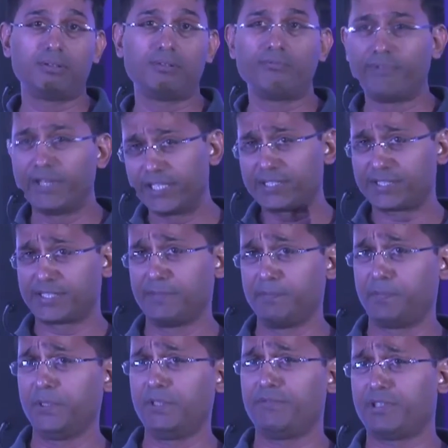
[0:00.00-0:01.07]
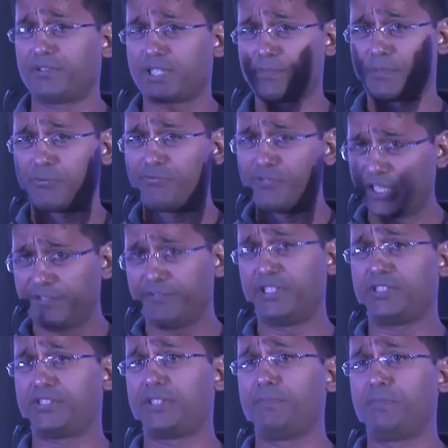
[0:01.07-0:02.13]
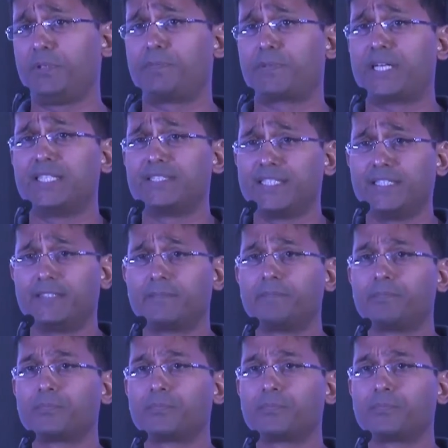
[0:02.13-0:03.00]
Very simple. We have kept a very, very simple pricing.